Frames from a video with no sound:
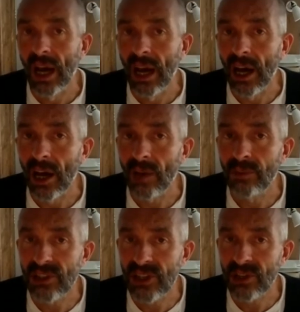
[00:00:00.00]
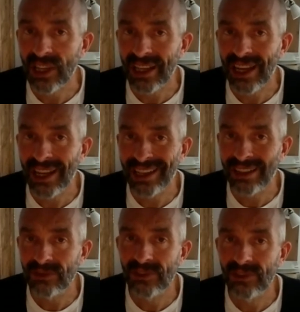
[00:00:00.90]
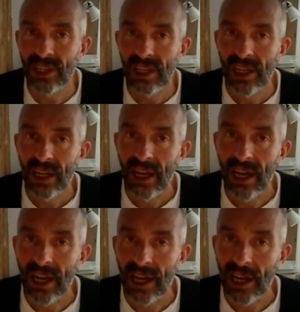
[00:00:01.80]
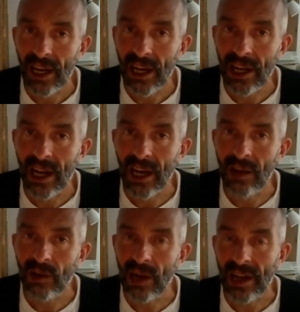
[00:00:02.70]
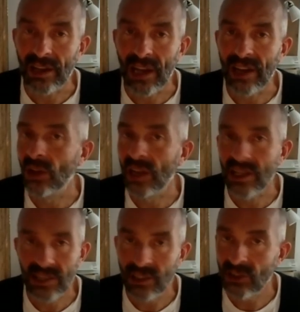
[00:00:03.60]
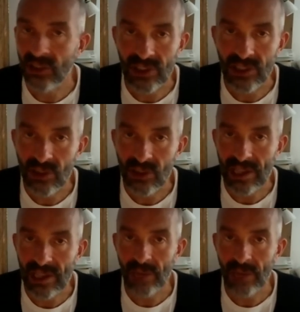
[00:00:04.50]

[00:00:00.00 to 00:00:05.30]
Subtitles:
produce a kind of, I call ours an introduction to Right Arm. It's